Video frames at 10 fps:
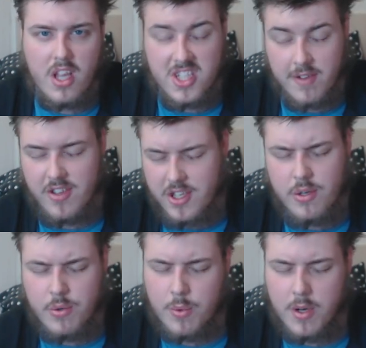Because if
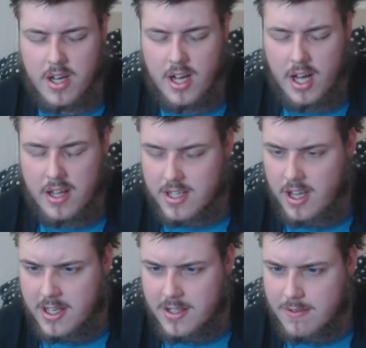you are the
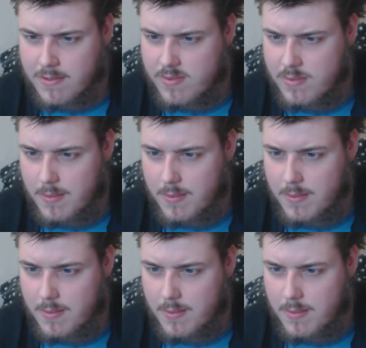kind of